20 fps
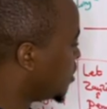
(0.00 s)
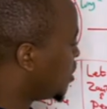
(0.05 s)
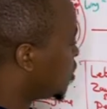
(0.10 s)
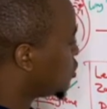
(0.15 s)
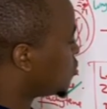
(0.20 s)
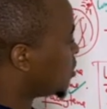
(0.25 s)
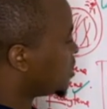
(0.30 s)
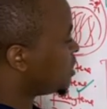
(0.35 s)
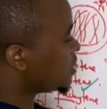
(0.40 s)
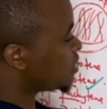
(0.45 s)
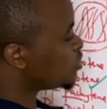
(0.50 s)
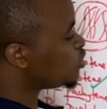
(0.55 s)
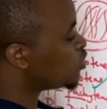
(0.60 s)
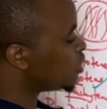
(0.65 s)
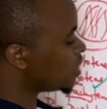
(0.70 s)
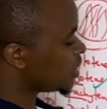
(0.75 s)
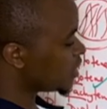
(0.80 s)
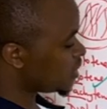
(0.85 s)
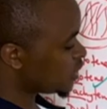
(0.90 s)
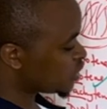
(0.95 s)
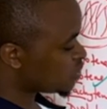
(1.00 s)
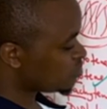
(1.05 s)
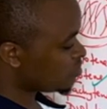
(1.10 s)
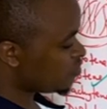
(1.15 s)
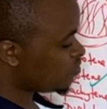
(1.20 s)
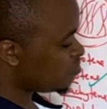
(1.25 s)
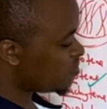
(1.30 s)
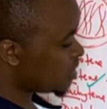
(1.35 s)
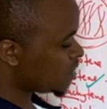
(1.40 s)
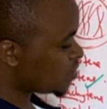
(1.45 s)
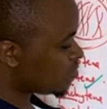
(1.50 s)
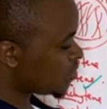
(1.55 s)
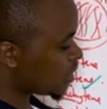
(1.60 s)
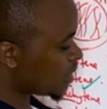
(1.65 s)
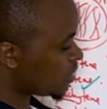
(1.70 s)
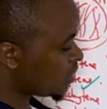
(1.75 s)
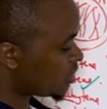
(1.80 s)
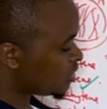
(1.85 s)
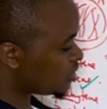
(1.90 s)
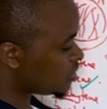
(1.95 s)
So it is during this movement where
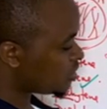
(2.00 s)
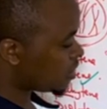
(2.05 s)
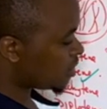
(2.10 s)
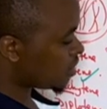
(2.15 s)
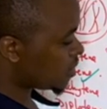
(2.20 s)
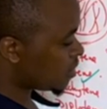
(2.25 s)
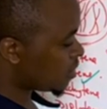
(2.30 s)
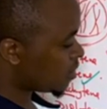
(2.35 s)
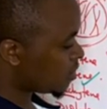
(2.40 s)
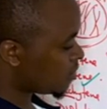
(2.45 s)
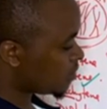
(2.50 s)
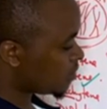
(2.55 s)
they share